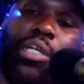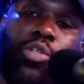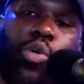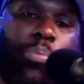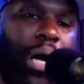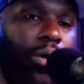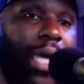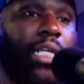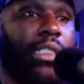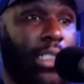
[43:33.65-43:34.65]
Do about
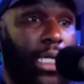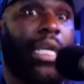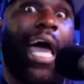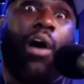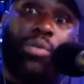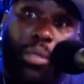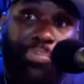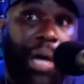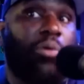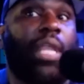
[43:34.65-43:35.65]
8 or 10. Out and
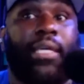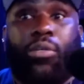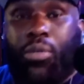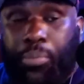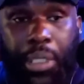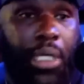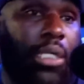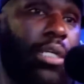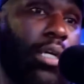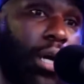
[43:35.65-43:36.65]
about. Like, you're going to be
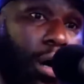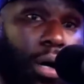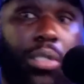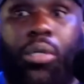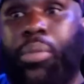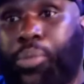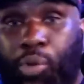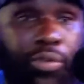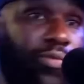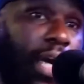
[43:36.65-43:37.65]
getting in the car. You're going to be
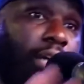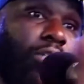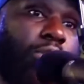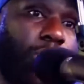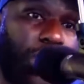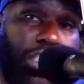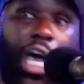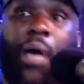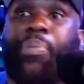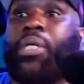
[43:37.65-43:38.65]
moving around. You're going
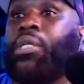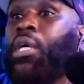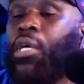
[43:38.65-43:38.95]
shopping.